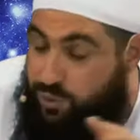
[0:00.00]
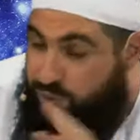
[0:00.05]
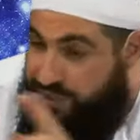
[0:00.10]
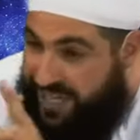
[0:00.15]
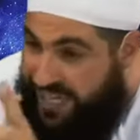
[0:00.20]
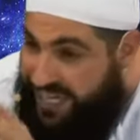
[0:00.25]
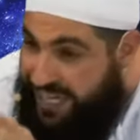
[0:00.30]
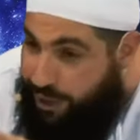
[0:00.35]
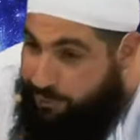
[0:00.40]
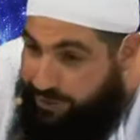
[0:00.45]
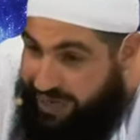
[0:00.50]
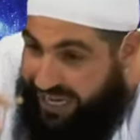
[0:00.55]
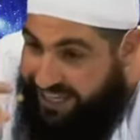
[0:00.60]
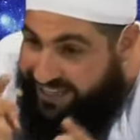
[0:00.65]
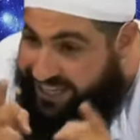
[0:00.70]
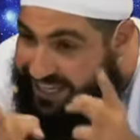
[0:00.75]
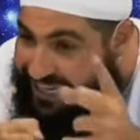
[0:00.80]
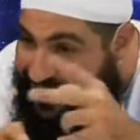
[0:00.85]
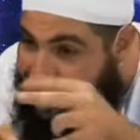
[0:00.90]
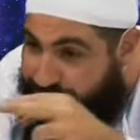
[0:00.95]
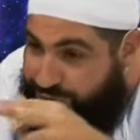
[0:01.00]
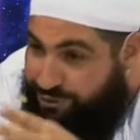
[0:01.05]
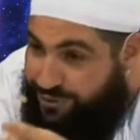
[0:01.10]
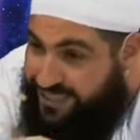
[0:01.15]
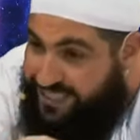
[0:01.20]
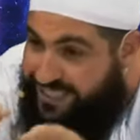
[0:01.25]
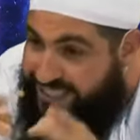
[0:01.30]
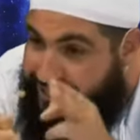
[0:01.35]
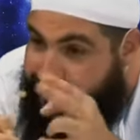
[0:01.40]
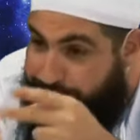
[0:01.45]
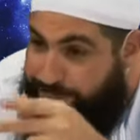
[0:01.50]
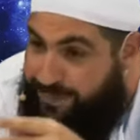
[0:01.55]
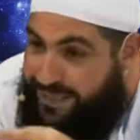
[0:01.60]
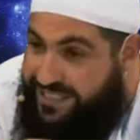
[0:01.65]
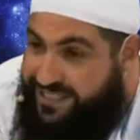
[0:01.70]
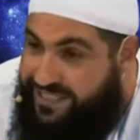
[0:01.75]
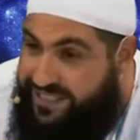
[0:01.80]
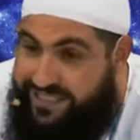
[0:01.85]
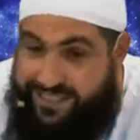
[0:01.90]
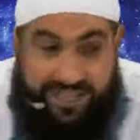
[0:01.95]
Yani I'll cut the countries into
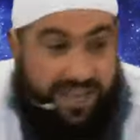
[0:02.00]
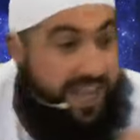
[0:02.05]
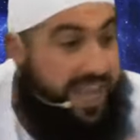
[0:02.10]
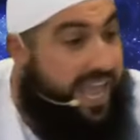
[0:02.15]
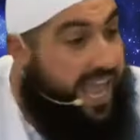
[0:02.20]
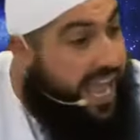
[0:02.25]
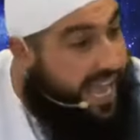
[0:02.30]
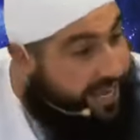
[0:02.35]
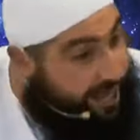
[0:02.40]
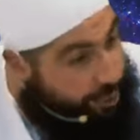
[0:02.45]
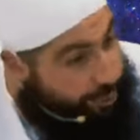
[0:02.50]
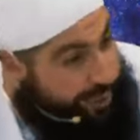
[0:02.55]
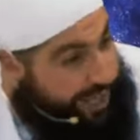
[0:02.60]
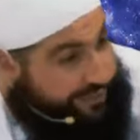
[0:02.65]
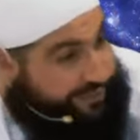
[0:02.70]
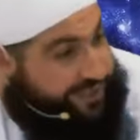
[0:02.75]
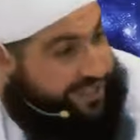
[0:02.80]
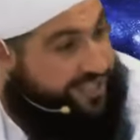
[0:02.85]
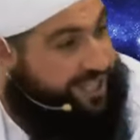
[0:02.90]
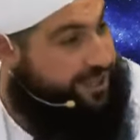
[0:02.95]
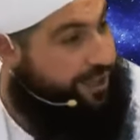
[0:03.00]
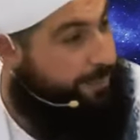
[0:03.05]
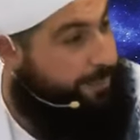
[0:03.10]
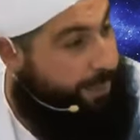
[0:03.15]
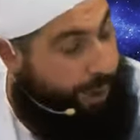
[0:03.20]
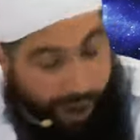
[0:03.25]
pieces and I'll give it to the